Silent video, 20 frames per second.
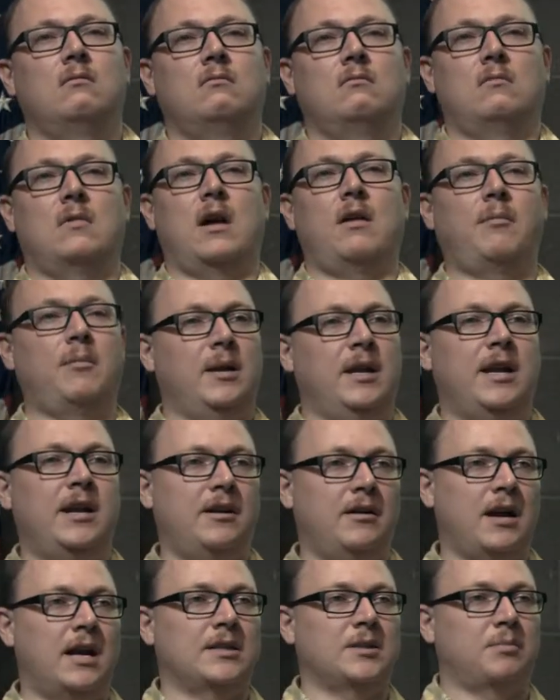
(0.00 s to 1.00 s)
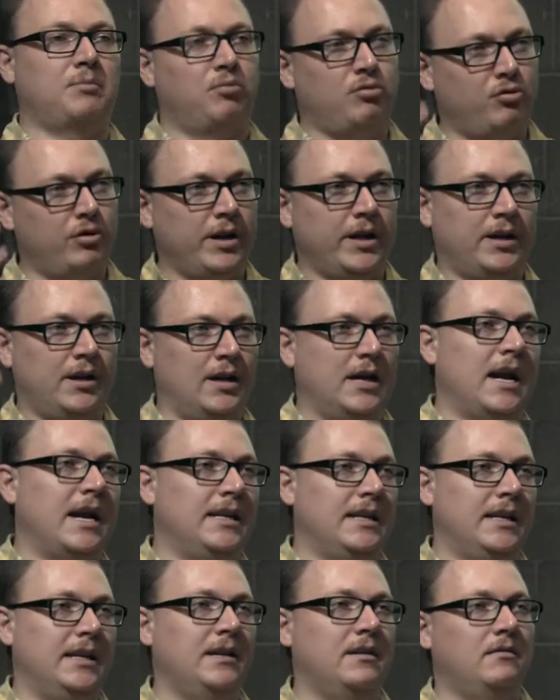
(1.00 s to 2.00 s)
everybody here has a pretty good
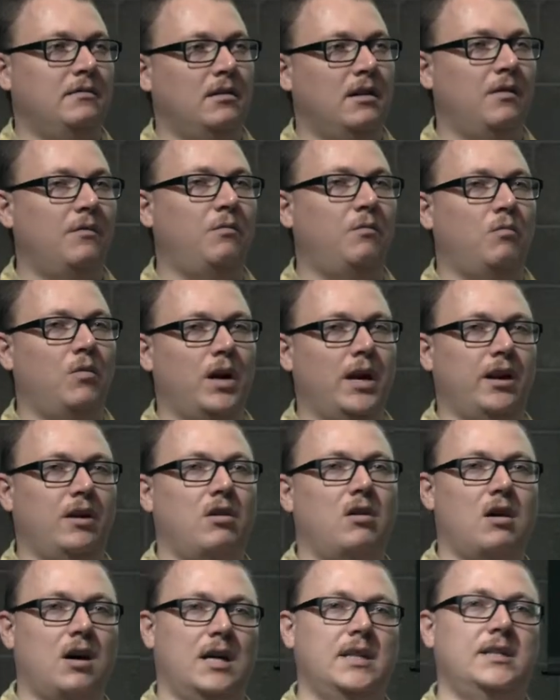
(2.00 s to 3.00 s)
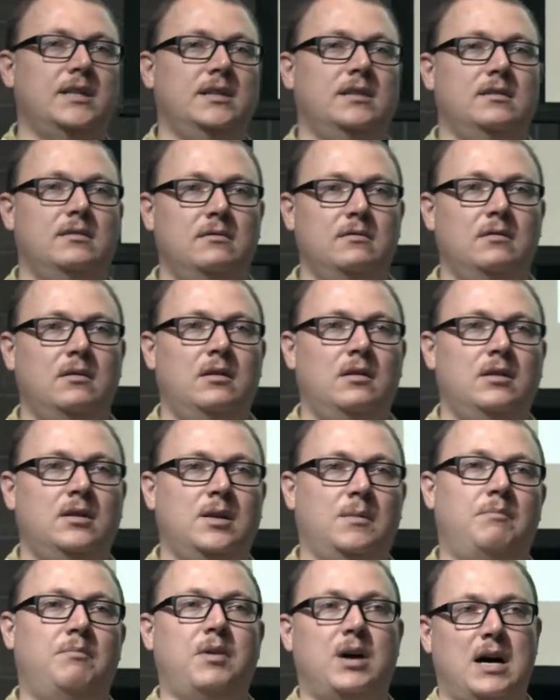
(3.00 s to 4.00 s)
idea of what it costs to
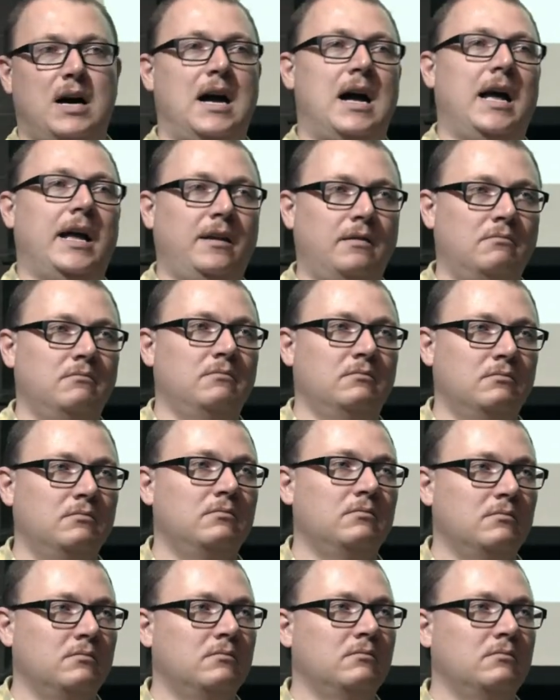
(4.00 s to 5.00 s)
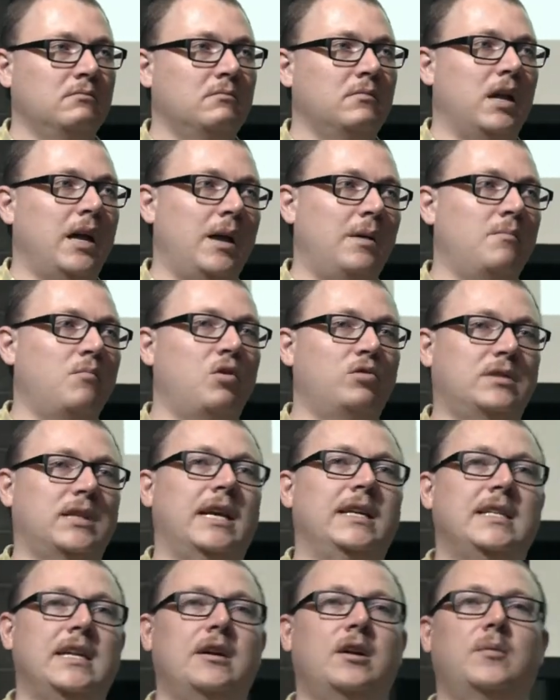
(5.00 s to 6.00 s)
buy a
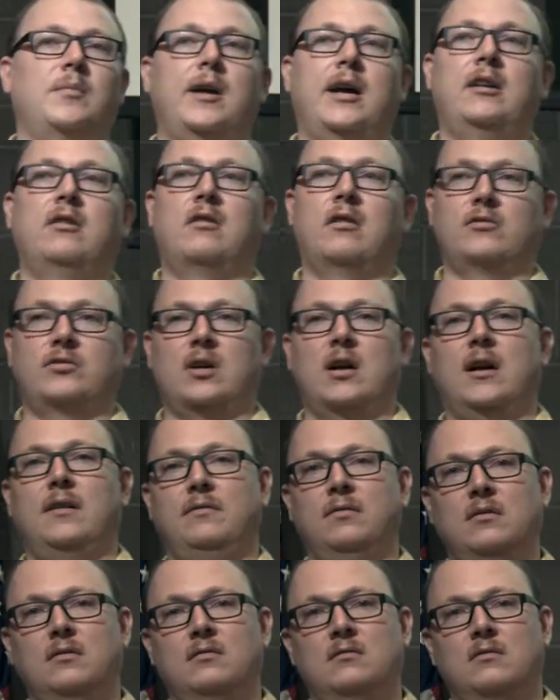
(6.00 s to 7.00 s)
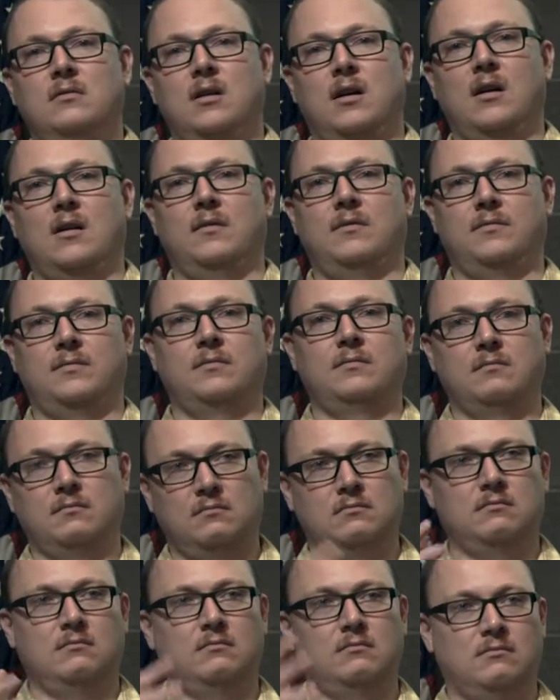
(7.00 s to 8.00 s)
multi-terabyte hard drive of
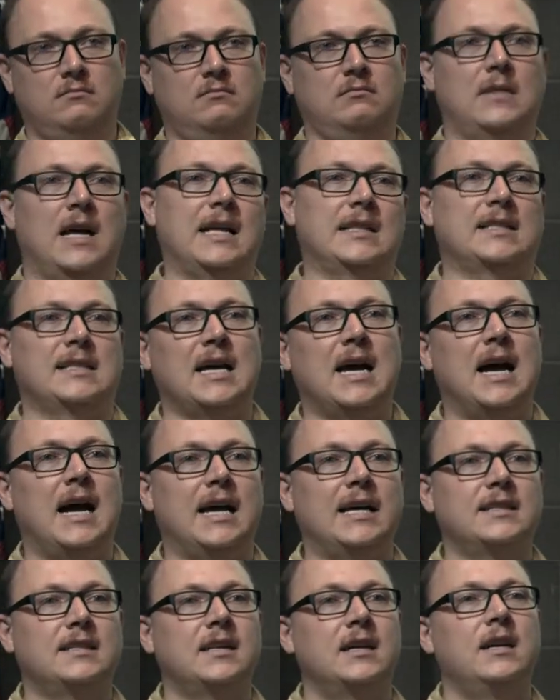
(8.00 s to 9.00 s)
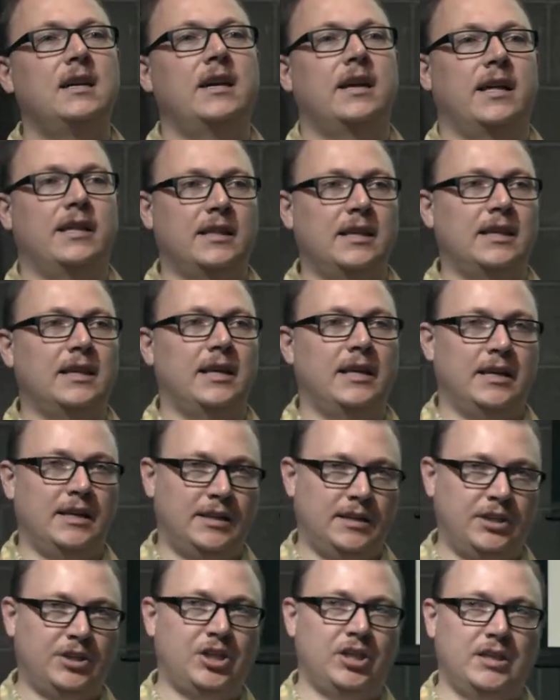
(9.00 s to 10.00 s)
that size. And then in
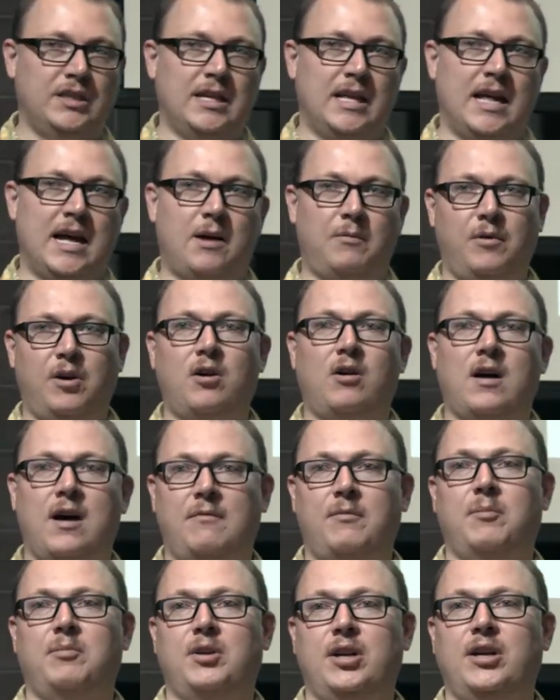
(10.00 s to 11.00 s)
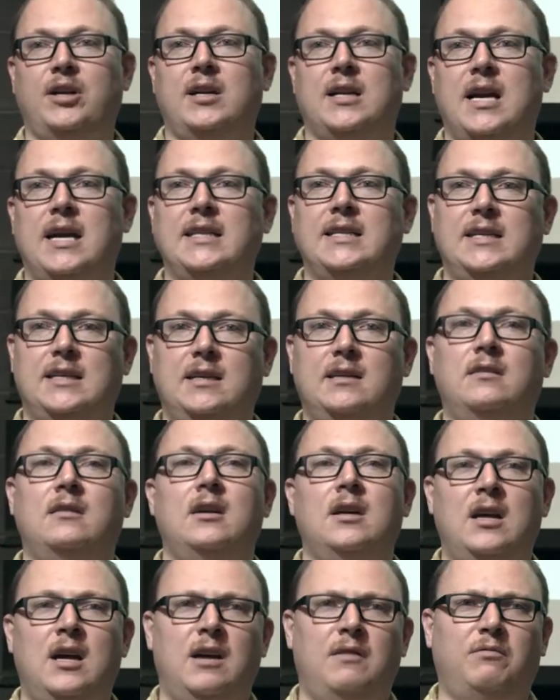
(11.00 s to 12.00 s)
addition to that, we all have a pretty good idea
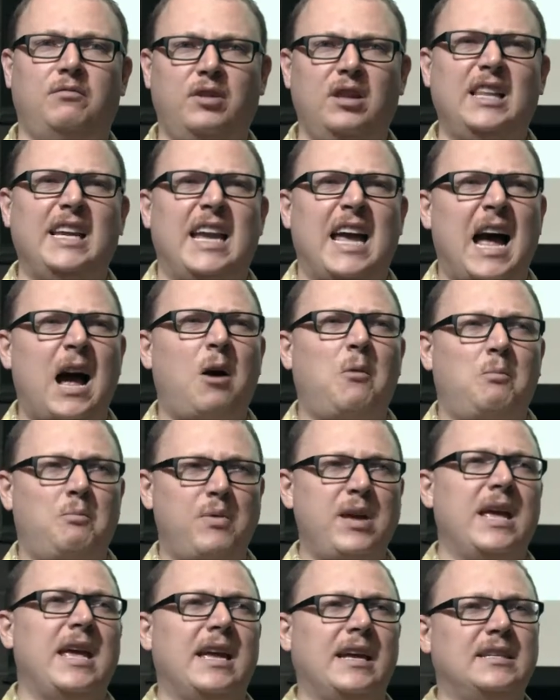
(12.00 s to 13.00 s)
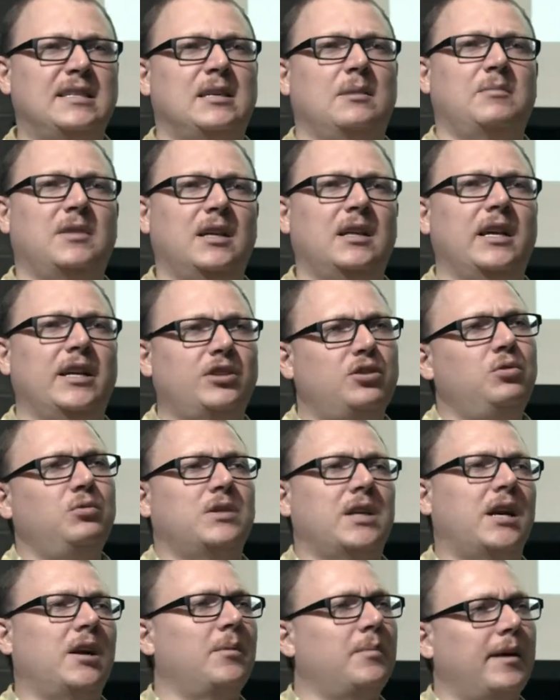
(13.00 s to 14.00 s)
of really how big something like two
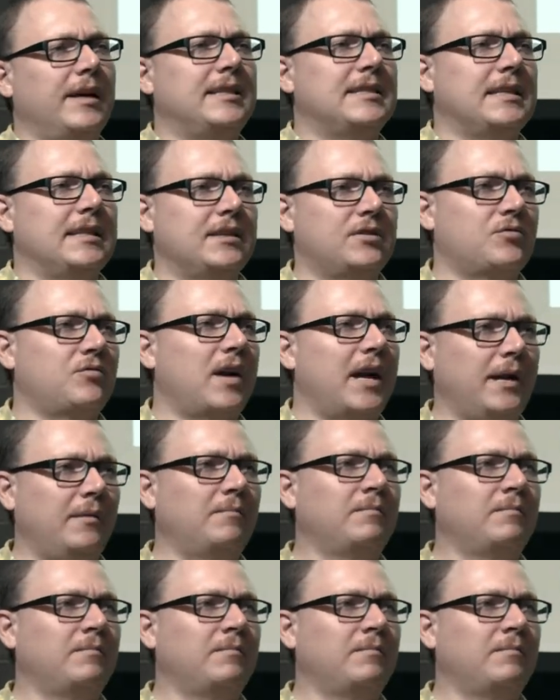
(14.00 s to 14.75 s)
terabytes is, right?